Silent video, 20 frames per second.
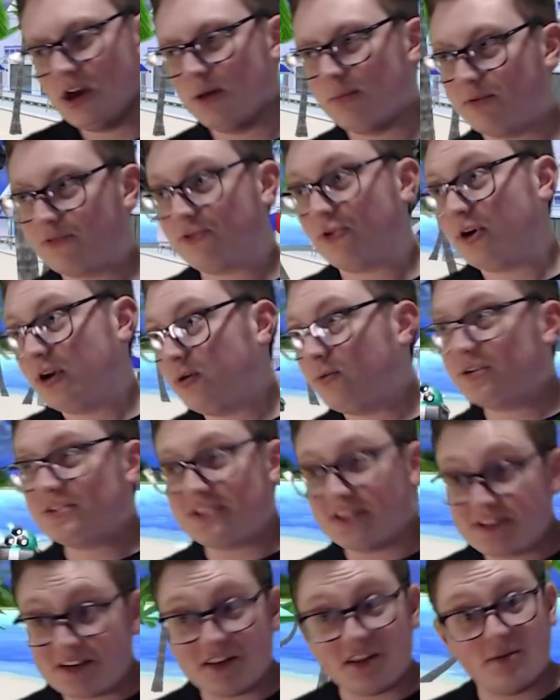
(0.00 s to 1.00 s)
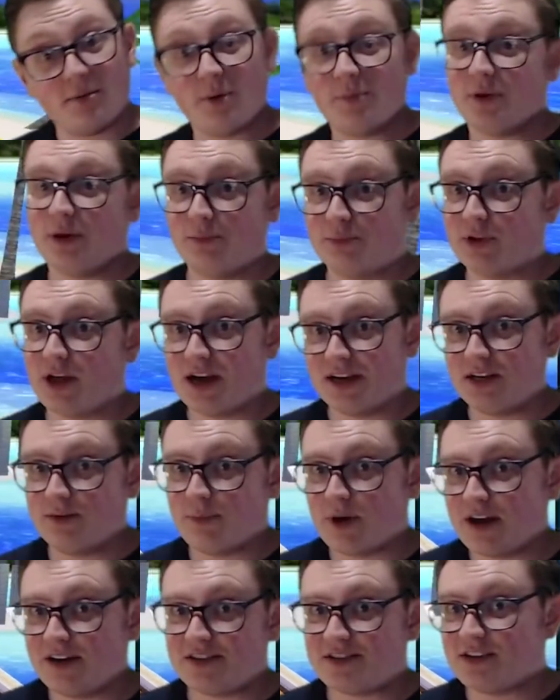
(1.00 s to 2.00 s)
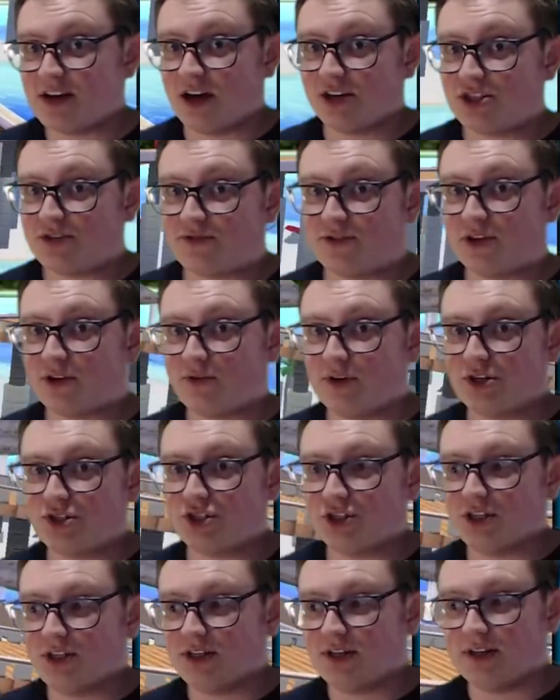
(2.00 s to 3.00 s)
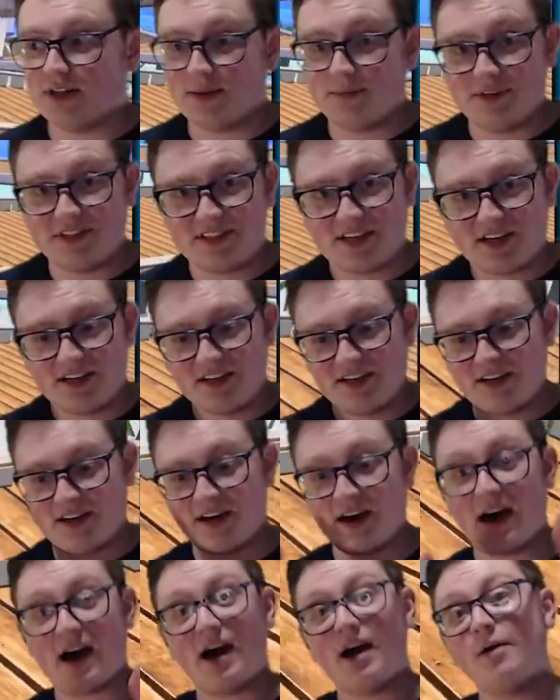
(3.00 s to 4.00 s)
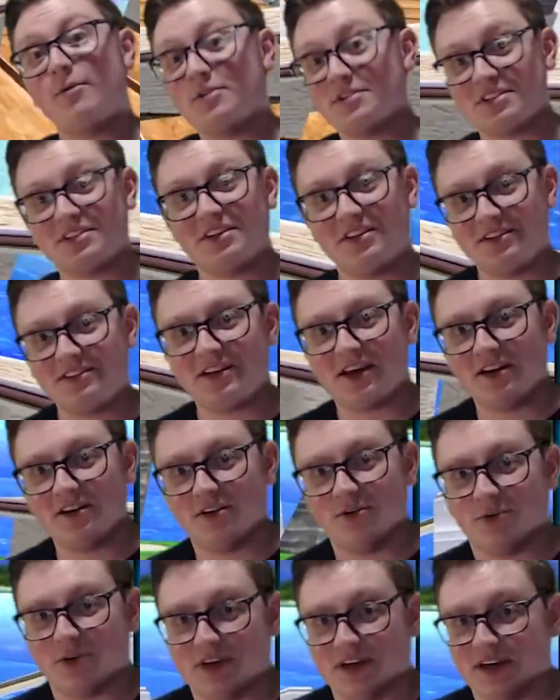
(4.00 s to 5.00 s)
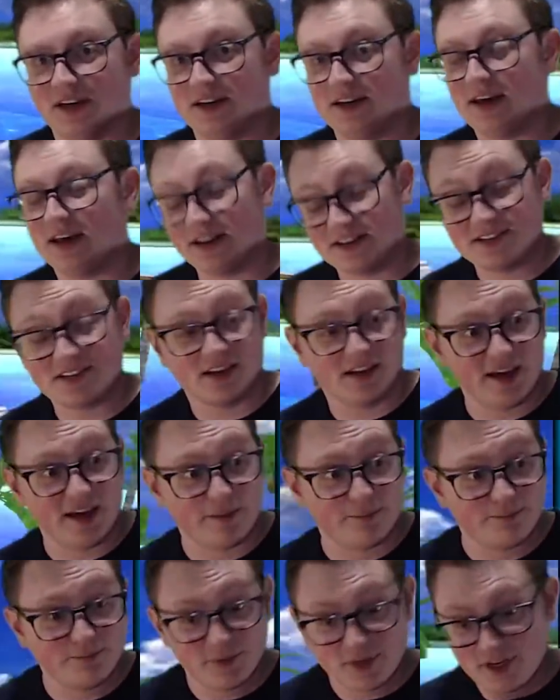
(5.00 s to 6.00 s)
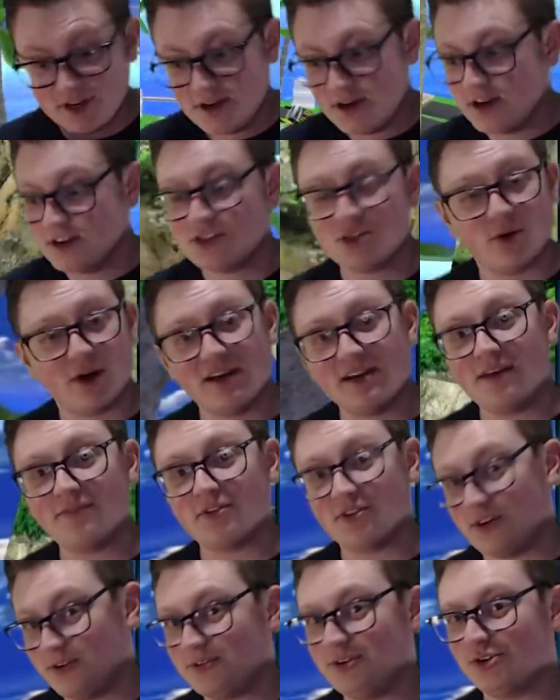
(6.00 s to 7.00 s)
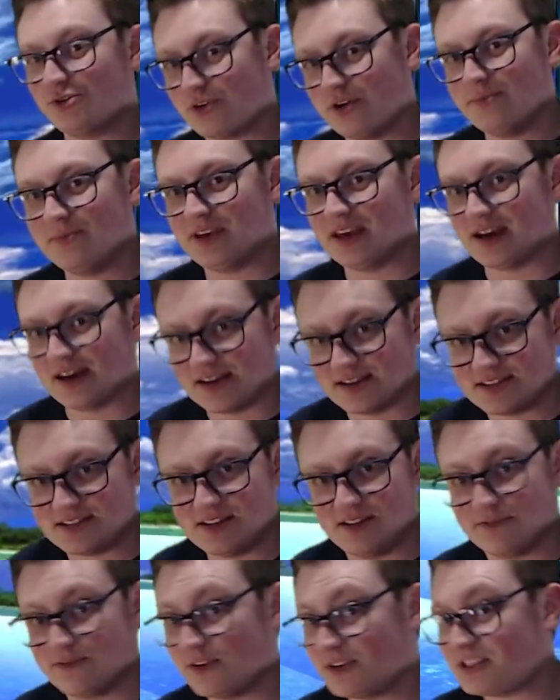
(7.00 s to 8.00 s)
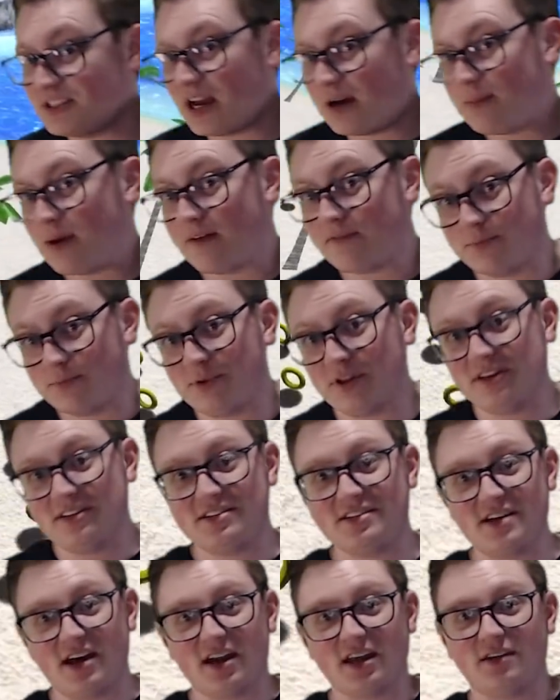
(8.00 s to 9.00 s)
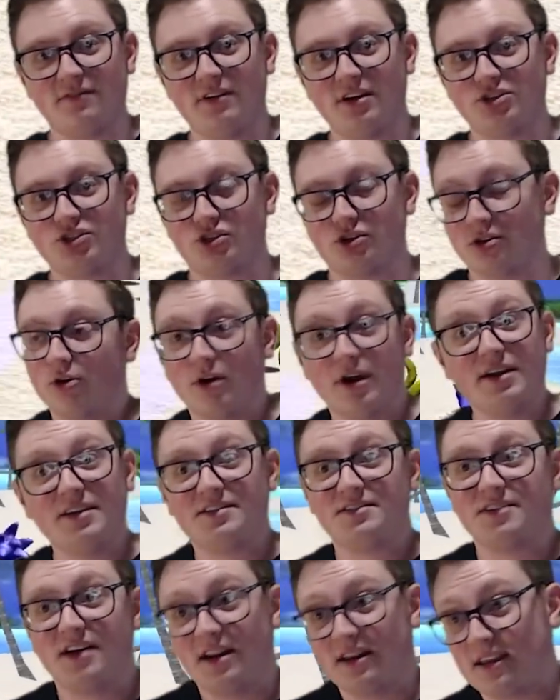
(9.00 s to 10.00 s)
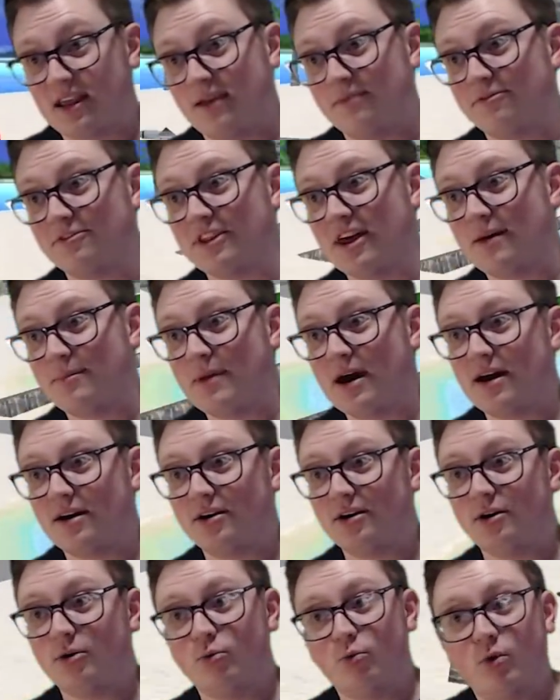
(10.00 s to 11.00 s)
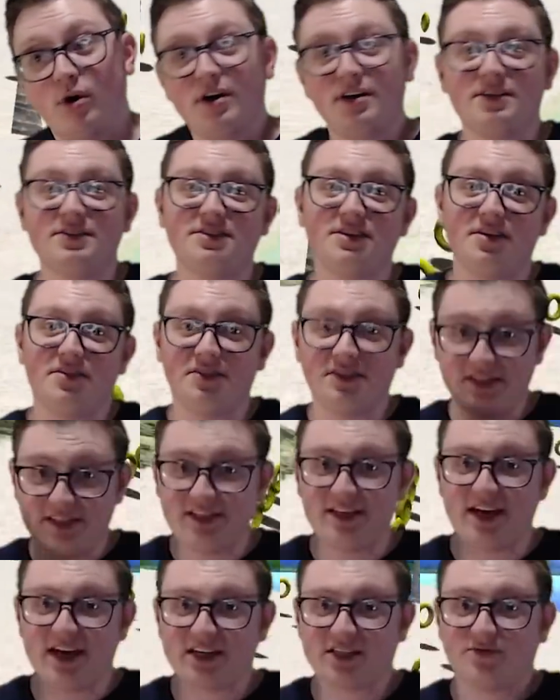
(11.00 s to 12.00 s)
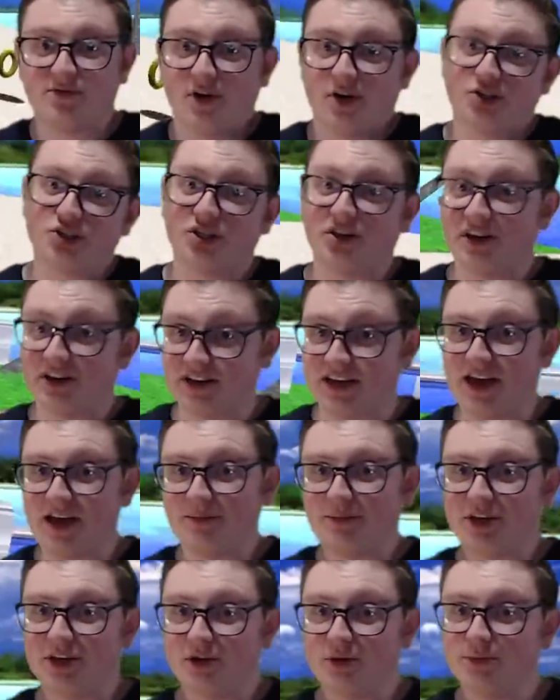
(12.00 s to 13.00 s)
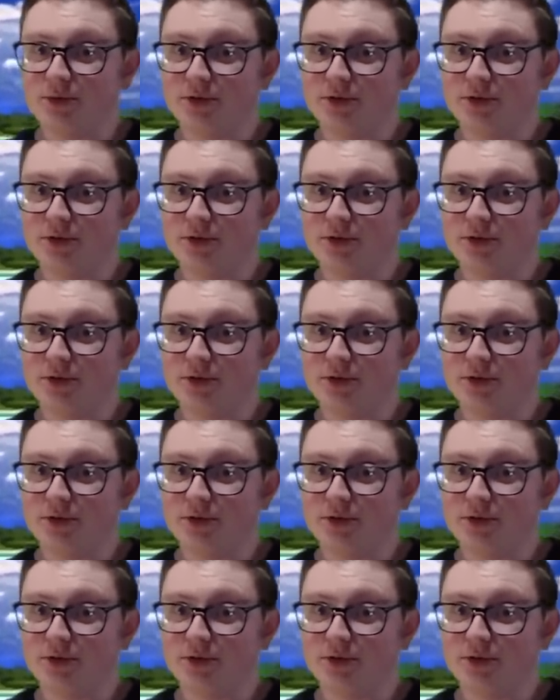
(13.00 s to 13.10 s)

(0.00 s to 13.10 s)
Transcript: Before anyone says anything about being blinded by nostalgia for the original, let me tell you, I was a Nintendo kid, and I still am. So I never owned a Dreamcast. The first time I ever played Sonic Adventure, or any Sonic game for that matter, was the DX version on GameCube.